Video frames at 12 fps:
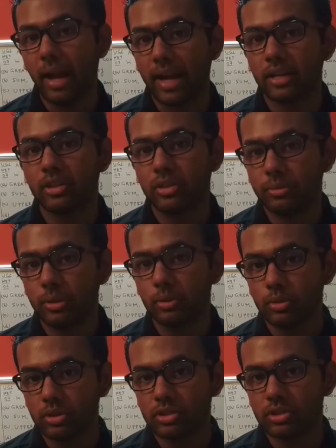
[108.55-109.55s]

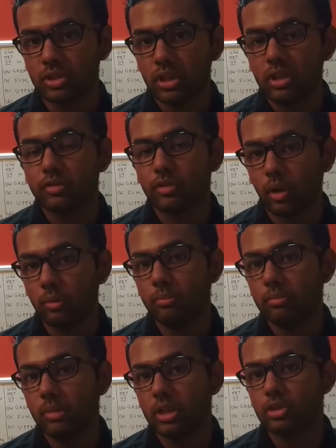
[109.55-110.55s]
attributes
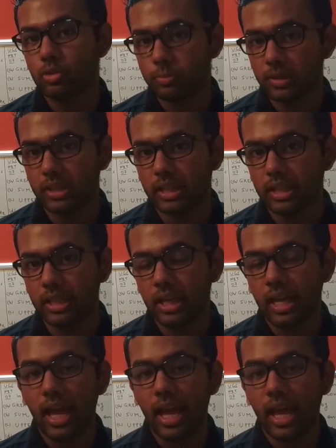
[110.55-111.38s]
from a super key